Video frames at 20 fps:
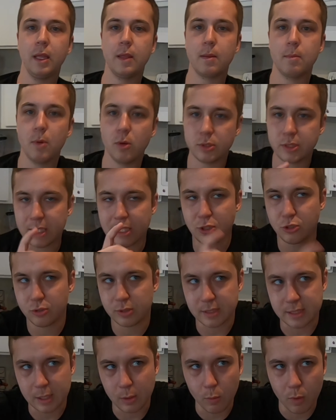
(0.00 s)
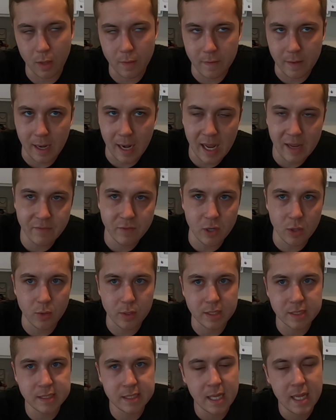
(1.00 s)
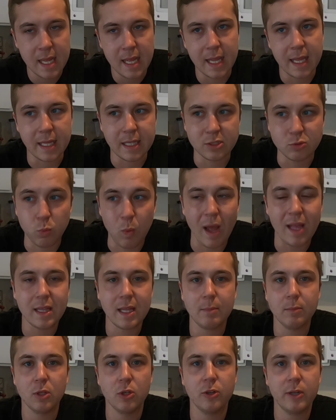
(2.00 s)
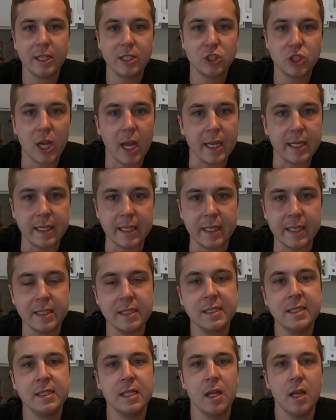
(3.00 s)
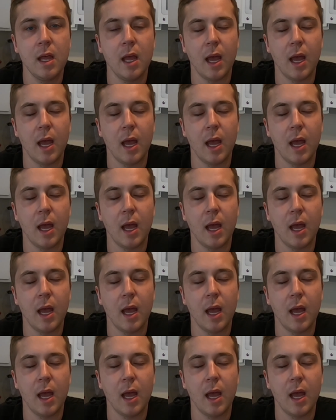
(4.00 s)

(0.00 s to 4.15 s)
the most interesting one that I've noticed is while I'm learning Chinese,